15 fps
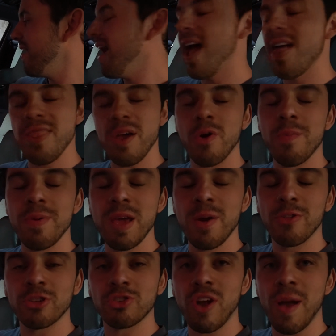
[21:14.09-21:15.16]
and then we'll be able
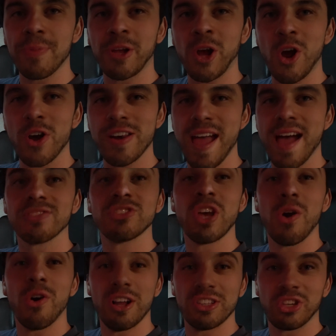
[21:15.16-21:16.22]
to drop the car down.
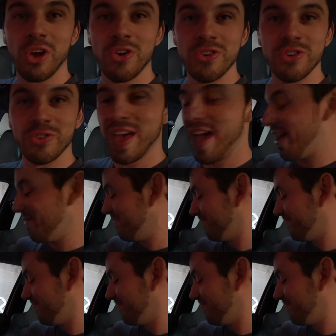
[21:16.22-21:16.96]
So let's go and do that.